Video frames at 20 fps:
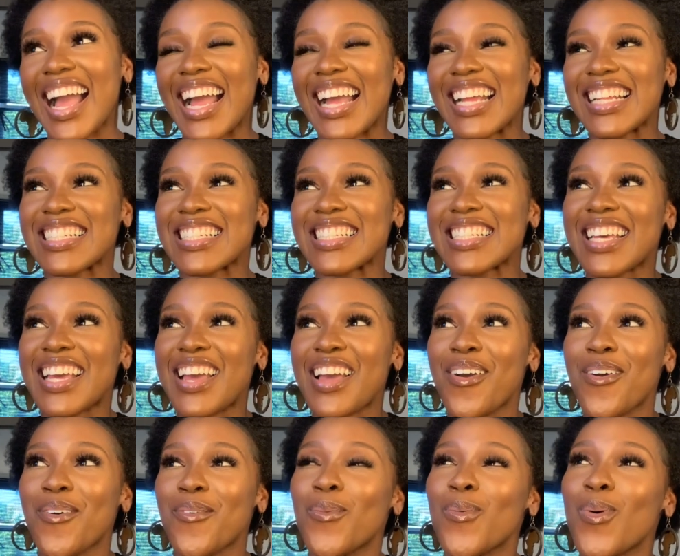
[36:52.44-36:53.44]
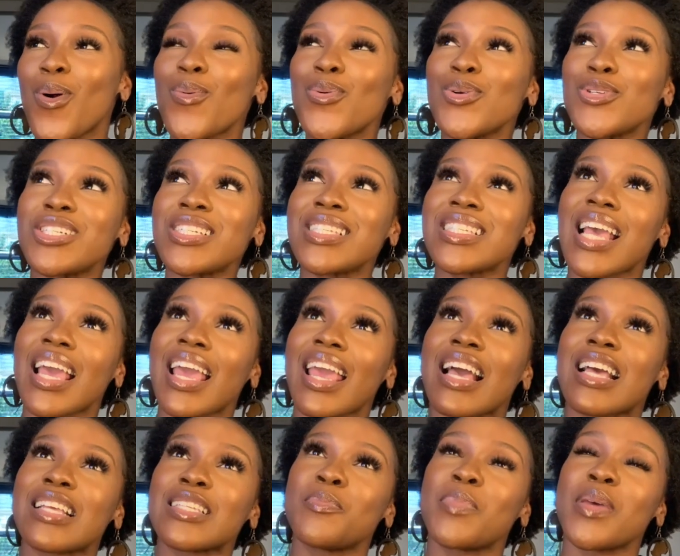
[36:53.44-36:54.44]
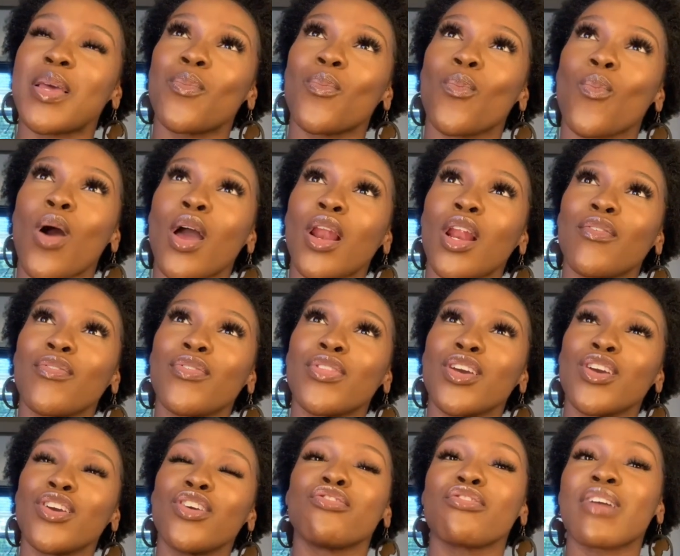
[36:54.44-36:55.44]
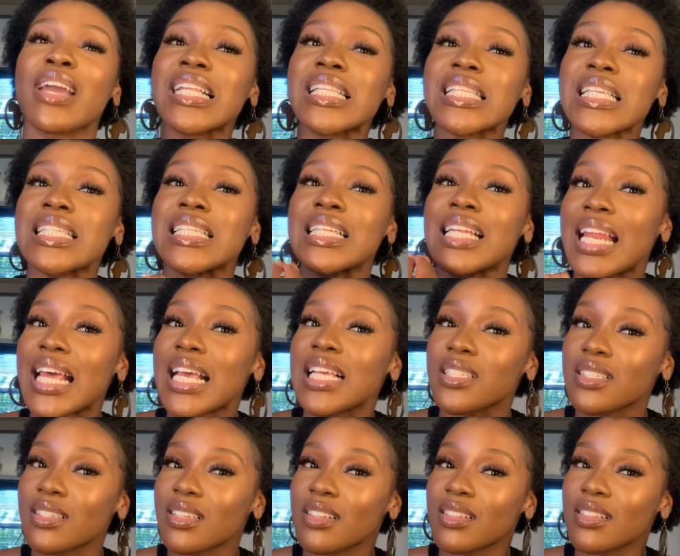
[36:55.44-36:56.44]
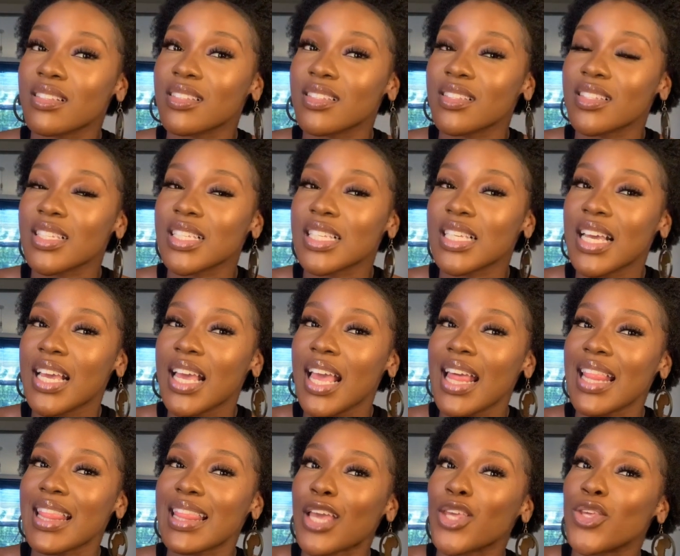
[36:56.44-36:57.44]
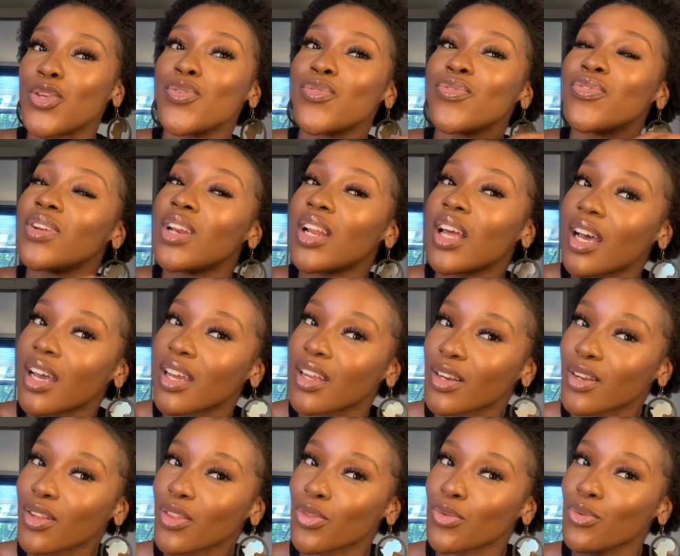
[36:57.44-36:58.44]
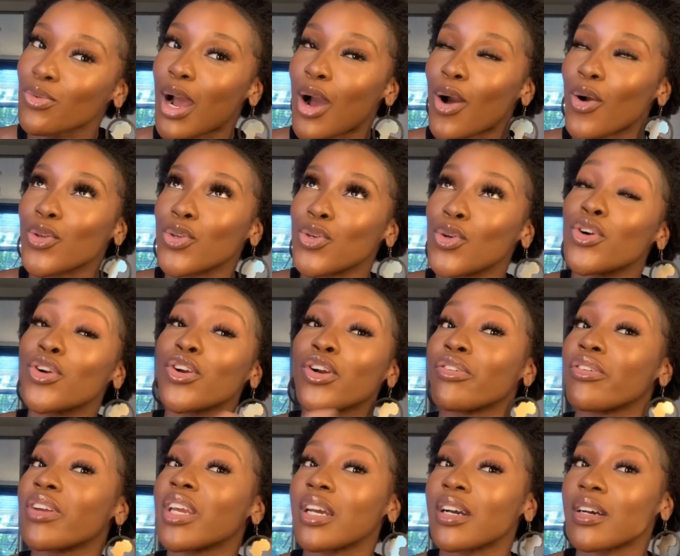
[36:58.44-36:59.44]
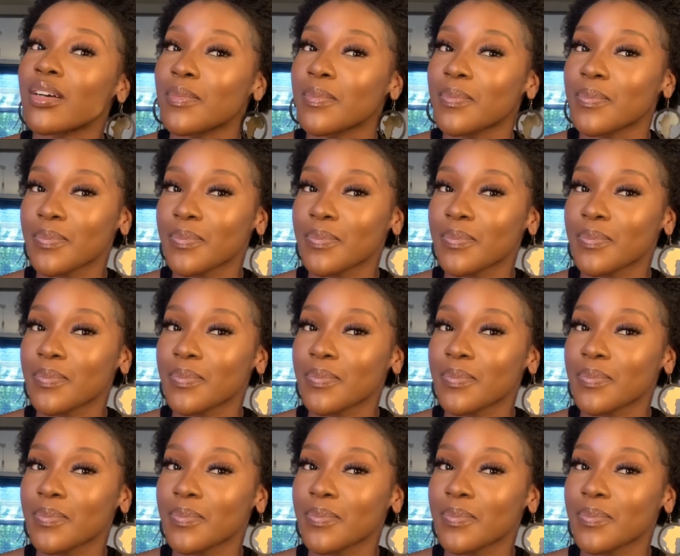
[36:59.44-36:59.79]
And what would you say has been one of the greatest lessons that you've learned throughout your career?